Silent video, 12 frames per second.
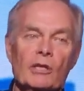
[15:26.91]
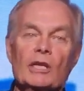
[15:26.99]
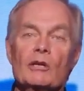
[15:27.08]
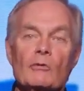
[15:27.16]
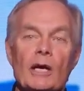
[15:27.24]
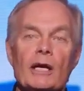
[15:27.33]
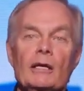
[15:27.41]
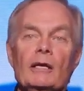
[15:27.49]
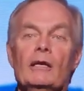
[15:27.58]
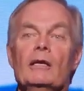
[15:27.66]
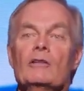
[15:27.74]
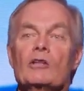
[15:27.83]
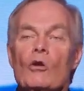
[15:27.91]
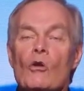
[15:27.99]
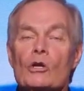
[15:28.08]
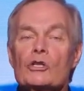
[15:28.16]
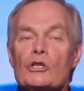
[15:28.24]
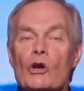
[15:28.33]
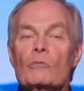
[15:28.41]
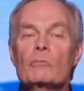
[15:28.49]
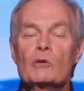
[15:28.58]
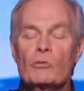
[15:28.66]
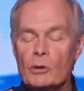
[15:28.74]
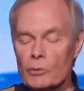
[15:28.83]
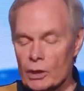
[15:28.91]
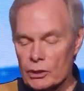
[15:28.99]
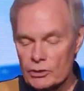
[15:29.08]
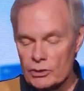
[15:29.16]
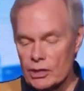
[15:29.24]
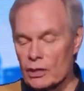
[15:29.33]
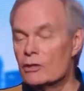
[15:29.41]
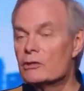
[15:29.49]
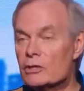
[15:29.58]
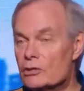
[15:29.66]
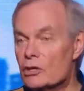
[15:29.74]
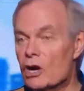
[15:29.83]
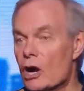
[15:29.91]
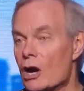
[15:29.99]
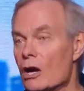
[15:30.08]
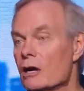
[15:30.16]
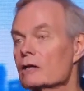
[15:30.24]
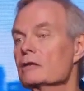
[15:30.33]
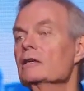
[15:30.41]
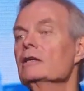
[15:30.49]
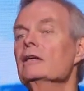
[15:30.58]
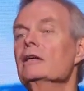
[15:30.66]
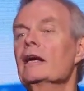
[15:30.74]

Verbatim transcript: And anyway, the Lord showed me we were going to sell this car